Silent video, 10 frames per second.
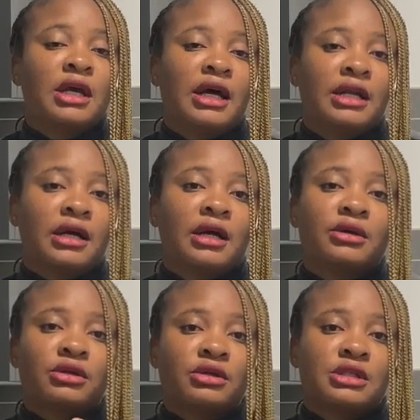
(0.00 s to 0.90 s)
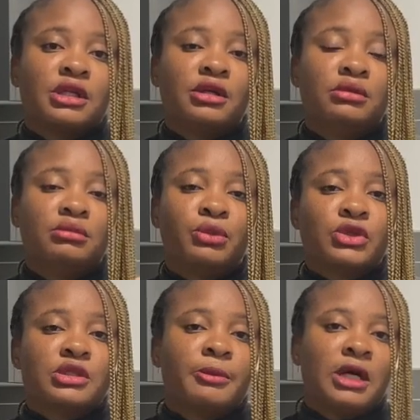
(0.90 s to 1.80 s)
an account containing both
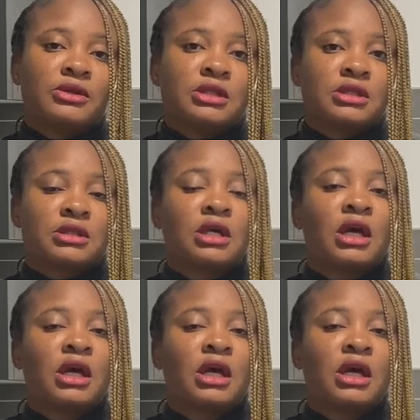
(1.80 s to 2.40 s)
spouses.